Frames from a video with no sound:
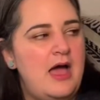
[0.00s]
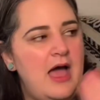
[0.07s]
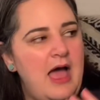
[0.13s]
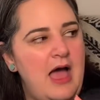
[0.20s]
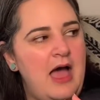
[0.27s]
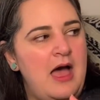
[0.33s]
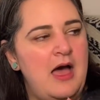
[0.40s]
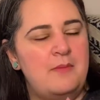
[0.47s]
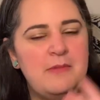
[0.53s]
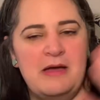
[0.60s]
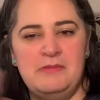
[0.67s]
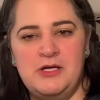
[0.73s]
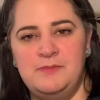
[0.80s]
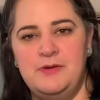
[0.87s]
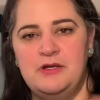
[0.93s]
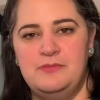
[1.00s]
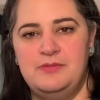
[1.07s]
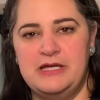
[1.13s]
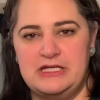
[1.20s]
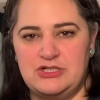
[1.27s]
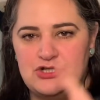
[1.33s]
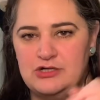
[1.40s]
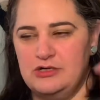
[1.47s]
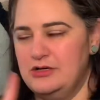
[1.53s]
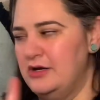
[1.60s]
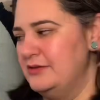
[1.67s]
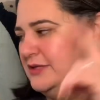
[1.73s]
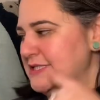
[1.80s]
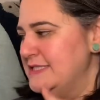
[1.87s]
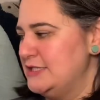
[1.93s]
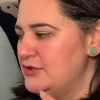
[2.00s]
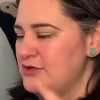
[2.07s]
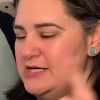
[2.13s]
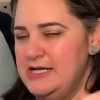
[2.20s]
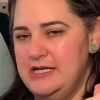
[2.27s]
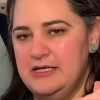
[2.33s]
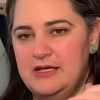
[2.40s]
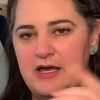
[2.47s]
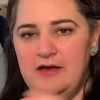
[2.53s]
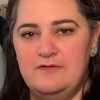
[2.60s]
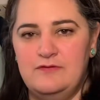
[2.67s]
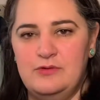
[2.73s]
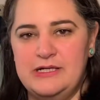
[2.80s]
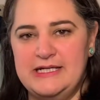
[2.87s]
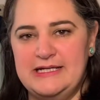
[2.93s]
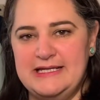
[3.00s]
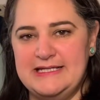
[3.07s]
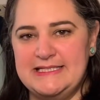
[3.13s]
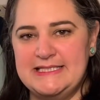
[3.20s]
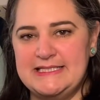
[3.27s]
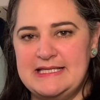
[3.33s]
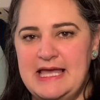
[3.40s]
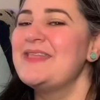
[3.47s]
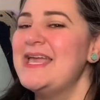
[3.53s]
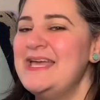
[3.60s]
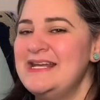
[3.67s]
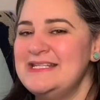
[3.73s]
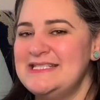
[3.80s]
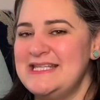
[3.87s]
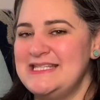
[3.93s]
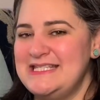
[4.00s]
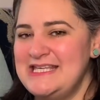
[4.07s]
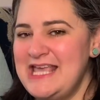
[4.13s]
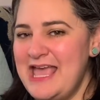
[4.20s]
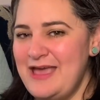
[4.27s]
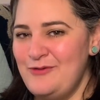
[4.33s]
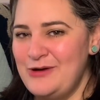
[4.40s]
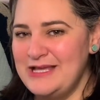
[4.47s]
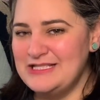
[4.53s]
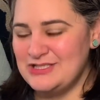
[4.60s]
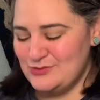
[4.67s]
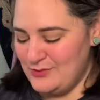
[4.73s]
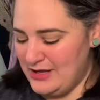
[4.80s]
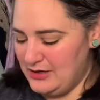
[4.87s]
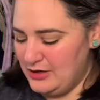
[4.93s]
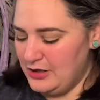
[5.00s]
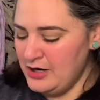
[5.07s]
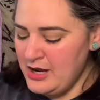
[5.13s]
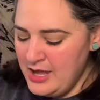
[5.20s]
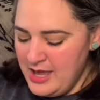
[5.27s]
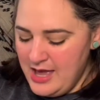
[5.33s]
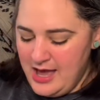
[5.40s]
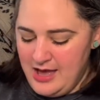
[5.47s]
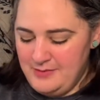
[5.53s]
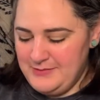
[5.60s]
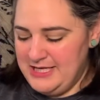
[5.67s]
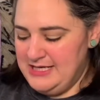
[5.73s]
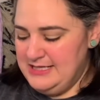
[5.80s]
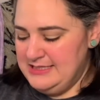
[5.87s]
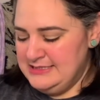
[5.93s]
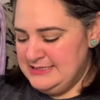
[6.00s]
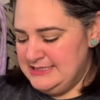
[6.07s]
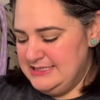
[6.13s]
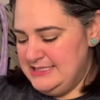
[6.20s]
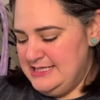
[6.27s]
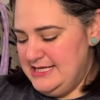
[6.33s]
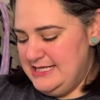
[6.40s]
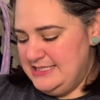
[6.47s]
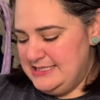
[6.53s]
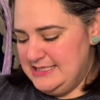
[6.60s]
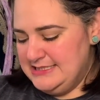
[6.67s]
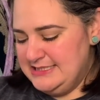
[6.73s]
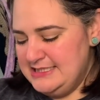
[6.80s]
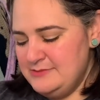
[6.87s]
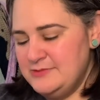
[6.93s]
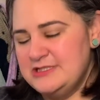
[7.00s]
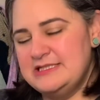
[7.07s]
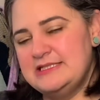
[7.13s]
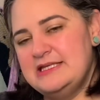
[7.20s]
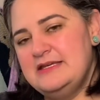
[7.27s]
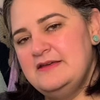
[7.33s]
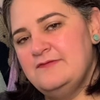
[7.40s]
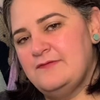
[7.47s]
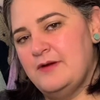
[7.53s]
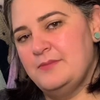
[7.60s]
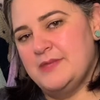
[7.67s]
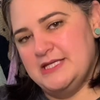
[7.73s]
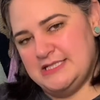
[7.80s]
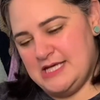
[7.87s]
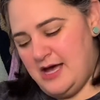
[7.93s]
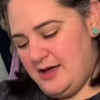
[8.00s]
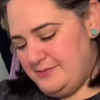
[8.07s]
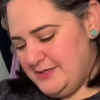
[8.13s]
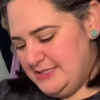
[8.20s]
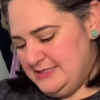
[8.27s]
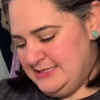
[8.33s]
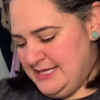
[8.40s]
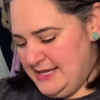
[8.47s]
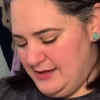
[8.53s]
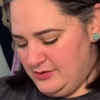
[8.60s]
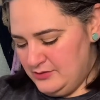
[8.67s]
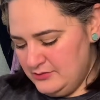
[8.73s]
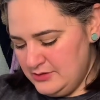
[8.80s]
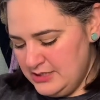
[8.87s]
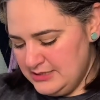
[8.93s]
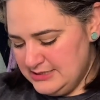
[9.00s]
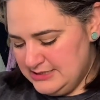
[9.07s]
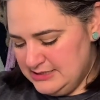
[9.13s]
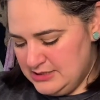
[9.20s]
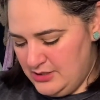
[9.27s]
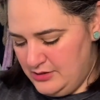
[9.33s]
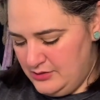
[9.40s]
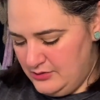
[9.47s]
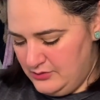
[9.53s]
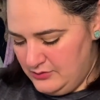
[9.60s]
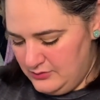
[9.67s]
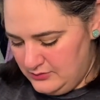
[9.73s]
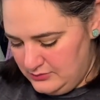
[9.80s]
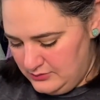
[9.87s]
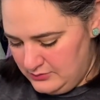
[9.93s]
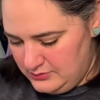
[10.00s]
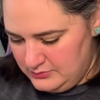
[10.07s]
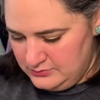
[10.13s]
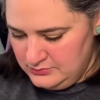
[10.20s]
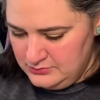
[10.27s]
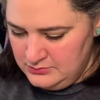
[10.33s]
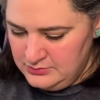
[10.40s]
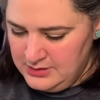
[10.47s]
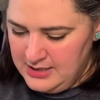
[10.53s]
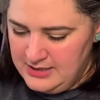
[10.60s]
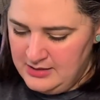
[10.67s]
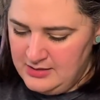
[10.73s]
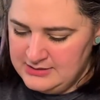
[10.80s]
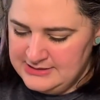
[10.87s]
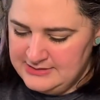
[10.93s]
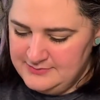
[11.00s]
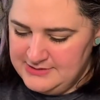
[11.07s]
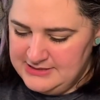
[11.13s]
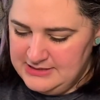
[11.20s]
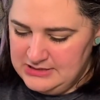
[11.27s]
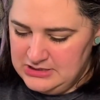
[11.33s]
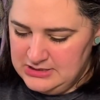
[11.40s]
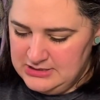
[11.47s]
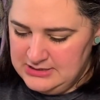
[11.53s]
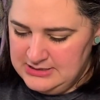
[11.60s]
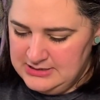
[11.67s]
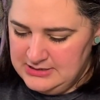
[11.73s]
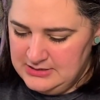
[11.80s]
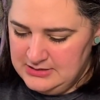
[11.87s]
I'm going to put a picture on the screen of what it is. It is a DK weight sweater. It is knit seamlessly from the top down. So, ooh, I lost some stitches.